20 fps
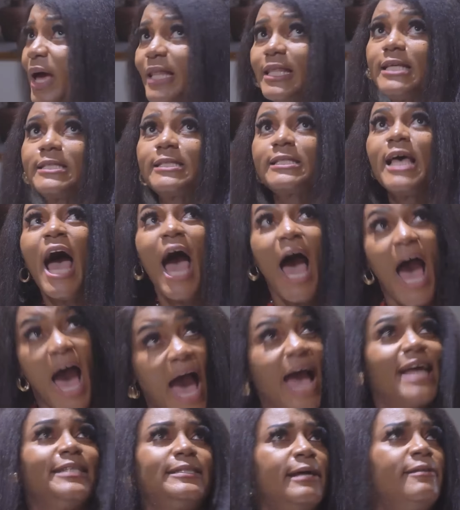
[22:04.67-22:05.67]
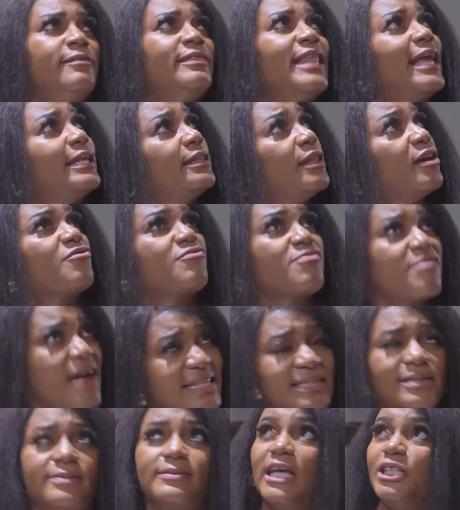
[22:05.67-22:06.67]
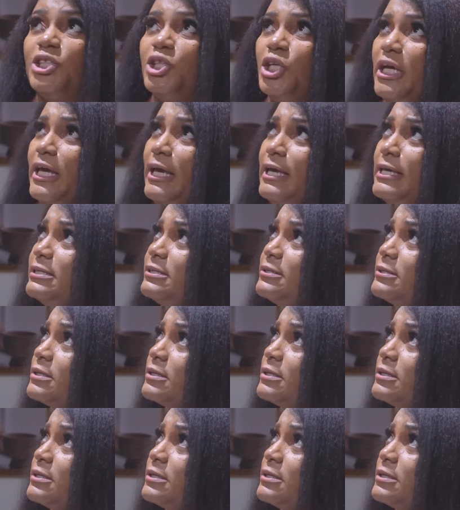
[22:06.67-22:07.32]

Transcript: palace, hiding like the rat that she is.